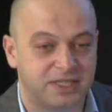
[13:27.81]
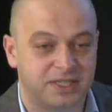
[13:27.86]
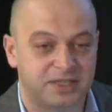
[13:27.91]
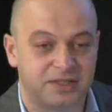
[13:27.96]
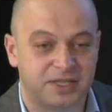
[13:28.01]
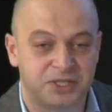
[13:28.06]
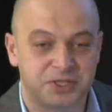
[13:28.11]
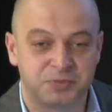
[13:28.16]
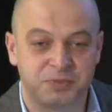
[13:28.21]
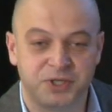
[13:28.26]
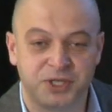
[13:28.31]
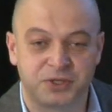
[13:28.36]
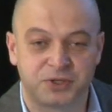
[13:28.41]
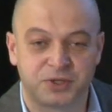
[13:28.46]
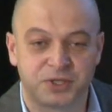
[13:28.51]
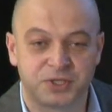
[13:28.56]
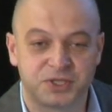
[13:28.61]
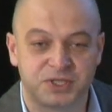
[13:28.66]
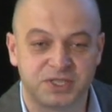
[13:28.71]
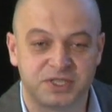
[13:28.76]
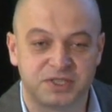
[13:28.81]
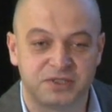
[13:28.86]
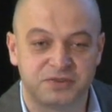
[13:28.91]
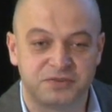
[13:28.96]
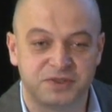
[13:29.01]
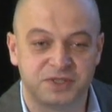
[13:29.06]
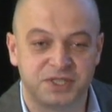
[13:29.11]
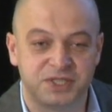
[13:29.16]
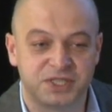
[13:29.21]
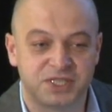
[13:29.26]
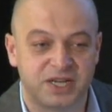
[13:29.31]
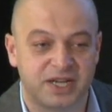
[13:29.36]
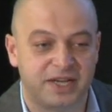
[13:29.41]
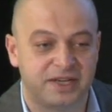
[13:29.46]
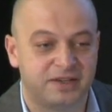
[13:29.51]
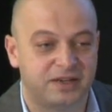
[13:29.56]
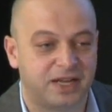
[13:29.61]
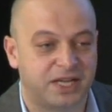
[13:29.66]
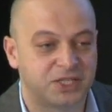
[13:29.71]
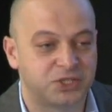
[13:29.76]
and that's me crossing the finish
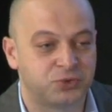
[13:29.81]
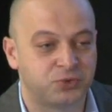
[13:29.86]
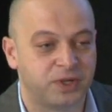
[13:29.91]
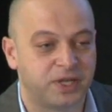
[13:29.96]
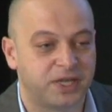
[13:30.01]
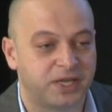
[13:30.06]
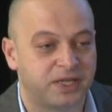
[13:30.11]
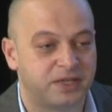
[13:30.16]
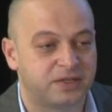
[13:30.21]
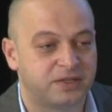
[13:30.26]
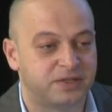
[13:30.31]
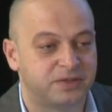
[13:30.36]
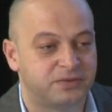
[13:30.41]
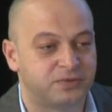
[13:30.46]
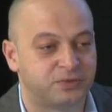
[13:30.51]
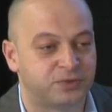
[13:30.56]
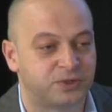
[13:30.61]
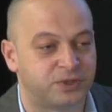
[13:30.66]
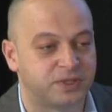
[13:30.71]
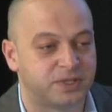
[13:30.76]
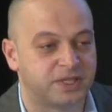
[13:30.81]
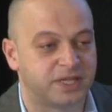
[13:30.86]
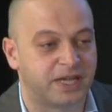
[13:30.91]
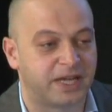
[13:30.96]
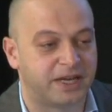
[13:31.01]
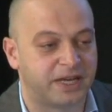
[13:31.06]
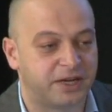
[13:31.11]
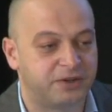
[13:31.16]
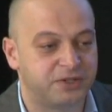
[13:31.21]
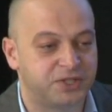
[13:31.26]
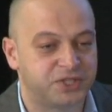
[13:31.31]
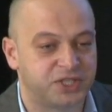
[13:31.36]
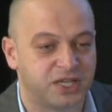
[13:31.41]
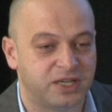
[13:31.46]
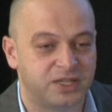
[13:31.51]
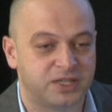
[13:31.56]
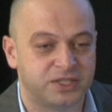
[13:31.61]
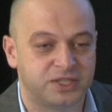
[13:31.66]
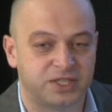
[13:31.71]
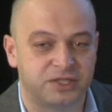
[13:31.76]
line last weekend for the Canary Challenge,